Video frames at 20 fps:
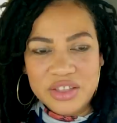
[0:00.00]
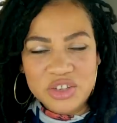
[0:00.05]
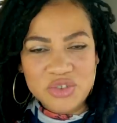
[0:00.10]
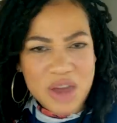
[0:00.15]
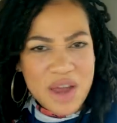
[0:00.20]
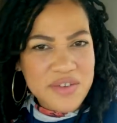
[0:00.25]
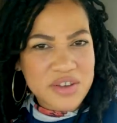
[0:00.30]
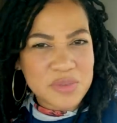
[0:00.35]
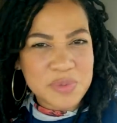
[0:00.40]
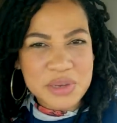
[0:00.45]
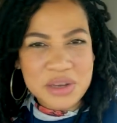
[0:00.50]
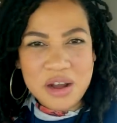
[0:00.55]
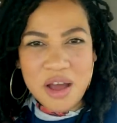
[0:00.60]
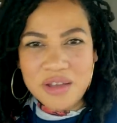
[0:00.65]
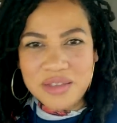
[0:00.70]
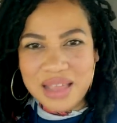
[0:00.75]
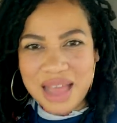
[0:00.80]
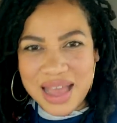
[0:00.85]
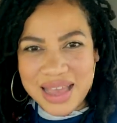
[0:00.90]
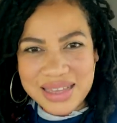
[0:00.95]
The driver's being
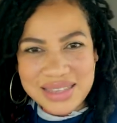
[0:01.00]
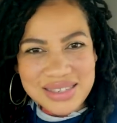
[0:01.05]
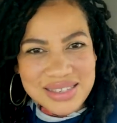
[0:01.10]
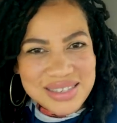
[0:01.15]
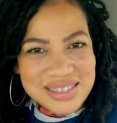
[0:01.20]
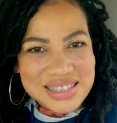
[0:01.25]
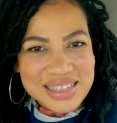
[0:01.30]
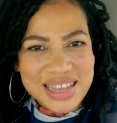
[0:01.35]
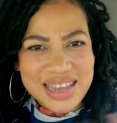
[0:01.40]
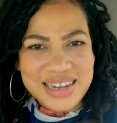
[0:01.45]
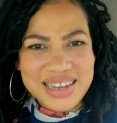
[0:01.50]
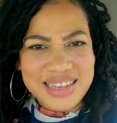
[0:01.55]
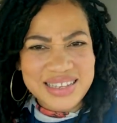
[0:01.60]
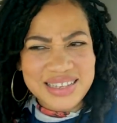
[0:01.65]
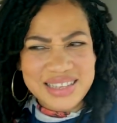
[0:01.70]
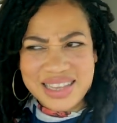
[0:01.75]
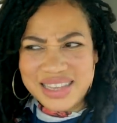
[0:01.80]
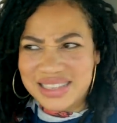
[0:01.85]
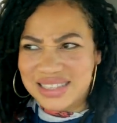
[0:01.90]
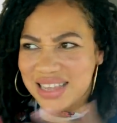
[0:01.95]
all nice to the lady and
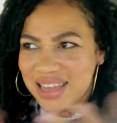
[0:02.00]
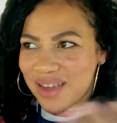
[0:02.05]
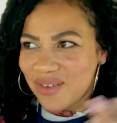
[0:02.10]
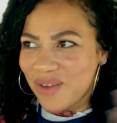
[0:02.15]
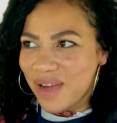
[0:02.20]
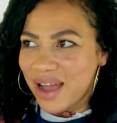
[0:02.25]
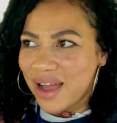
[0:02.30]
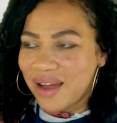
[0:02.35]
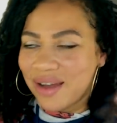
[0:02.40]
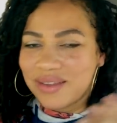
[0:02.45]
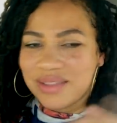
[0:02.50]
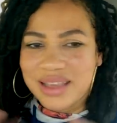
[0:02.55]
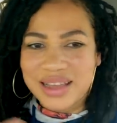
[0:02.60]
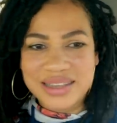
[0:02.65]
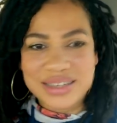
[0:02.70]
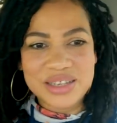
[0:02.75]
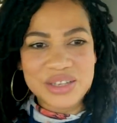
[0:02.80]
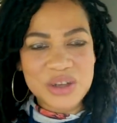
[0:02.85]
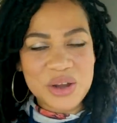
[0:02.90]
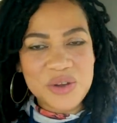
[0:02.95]
the lady's like, wow,
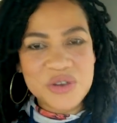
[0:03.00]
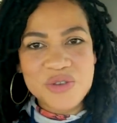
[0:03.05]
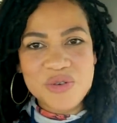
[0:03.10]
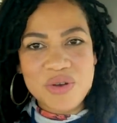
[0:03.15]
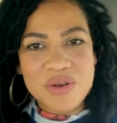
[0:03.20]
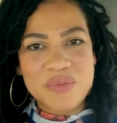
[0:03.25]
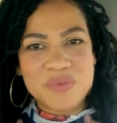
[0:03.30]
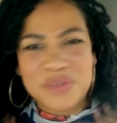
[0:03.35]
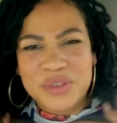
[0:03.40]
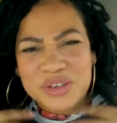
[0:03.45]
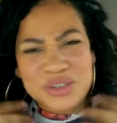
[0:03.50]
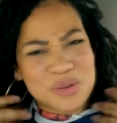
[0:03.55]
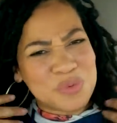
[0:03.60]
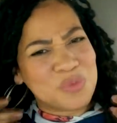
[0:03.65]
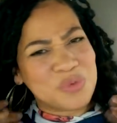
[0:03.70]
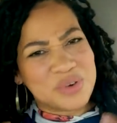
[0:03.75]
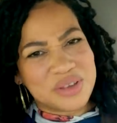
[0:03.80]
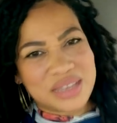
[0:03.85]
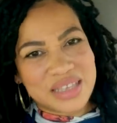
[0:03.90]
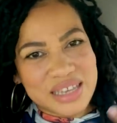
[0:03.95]
like, you know, there's
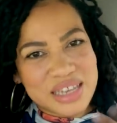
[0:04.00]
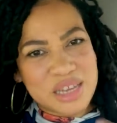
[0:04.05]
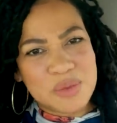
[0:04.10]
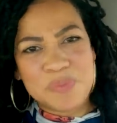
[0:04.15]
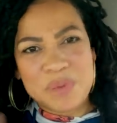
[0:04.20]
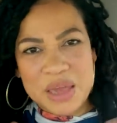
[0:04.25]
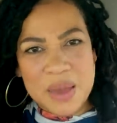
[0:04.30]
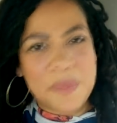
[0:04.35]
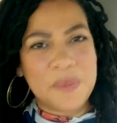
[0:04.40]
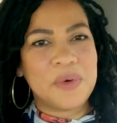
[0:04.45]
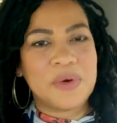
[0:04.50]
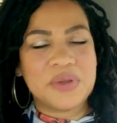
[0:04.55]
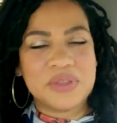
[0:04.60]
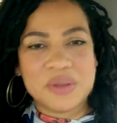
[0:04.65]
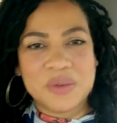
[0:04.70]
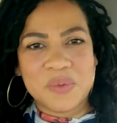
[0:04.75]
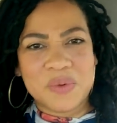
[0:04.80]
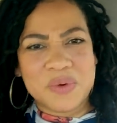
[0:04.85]
some really good people in the